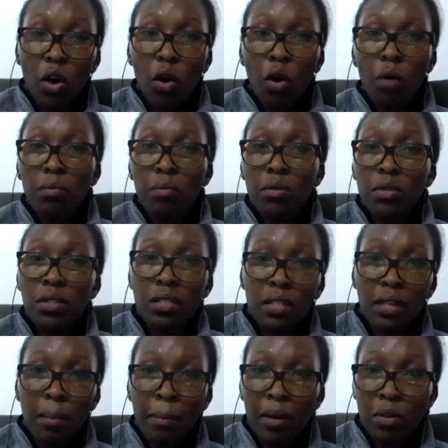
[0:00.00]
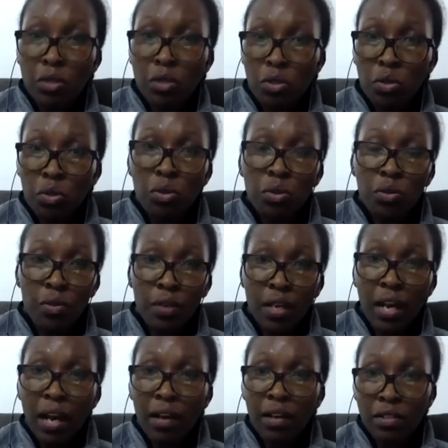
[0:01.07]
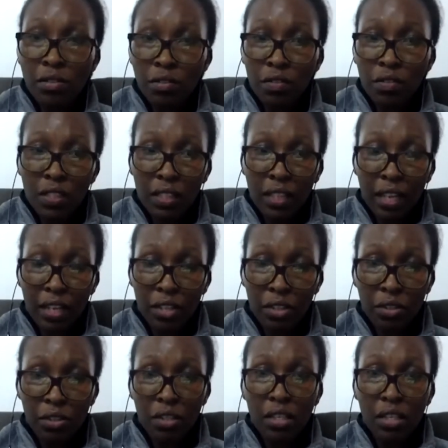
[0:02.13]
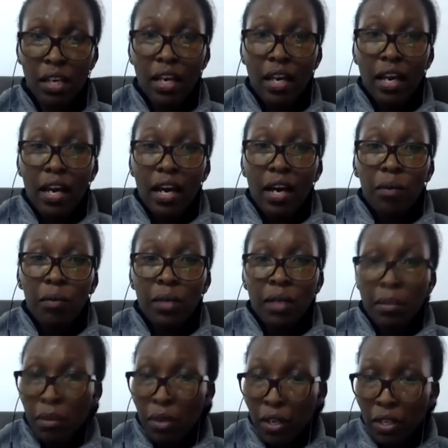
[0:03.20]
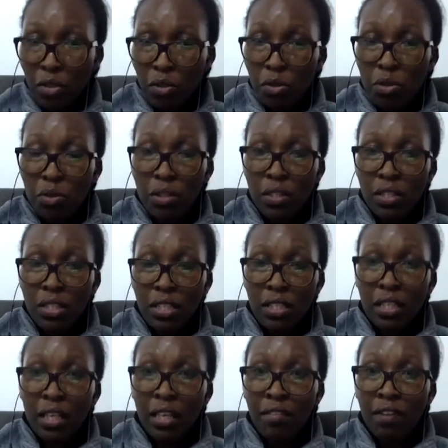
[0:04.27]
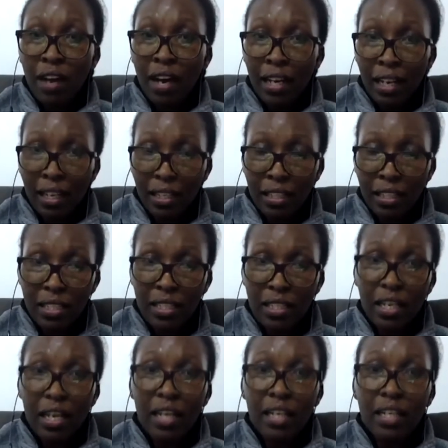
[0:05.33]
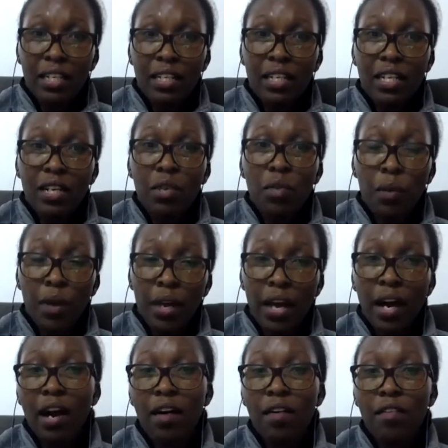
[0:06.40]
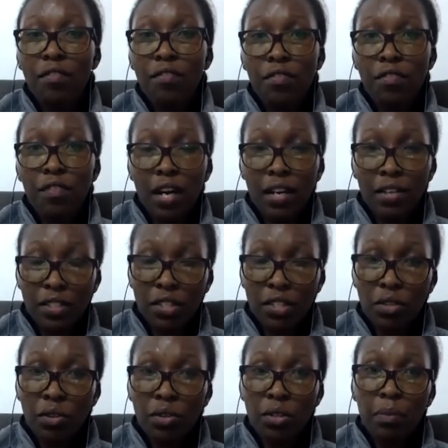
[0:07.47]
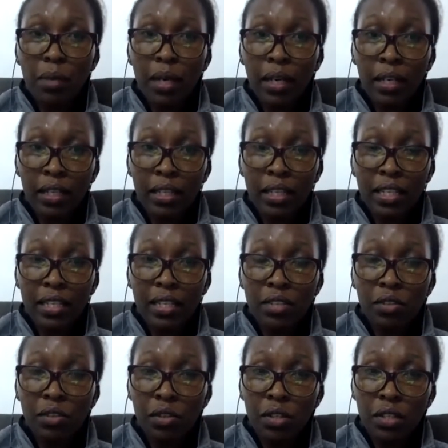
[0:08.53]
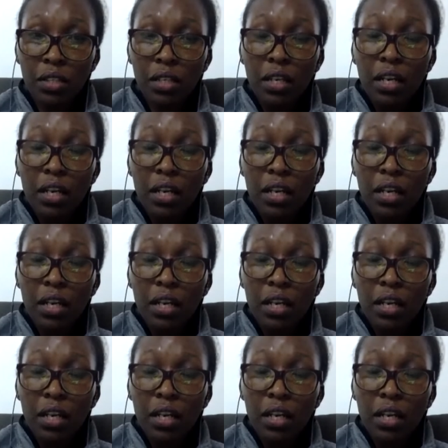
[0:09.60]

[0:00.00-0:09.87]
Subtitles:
almost about 2 to 3 hours of discussions. What I'm going to do is just give highlights, and we have a resource pack that has got